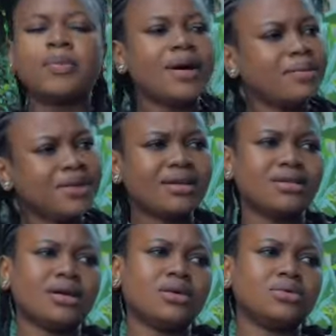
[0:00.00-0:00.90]
Look, I'm here
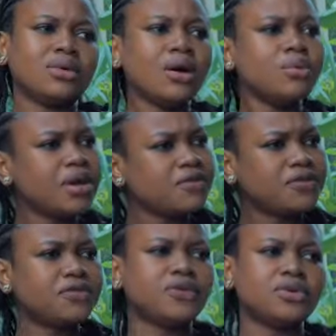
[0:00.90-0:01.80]
now. I'll make
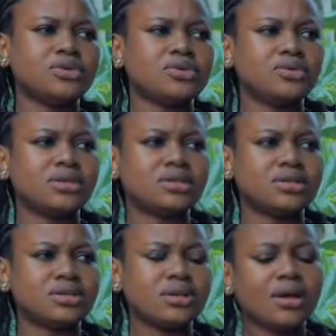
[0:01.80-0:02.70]
food for you to eat.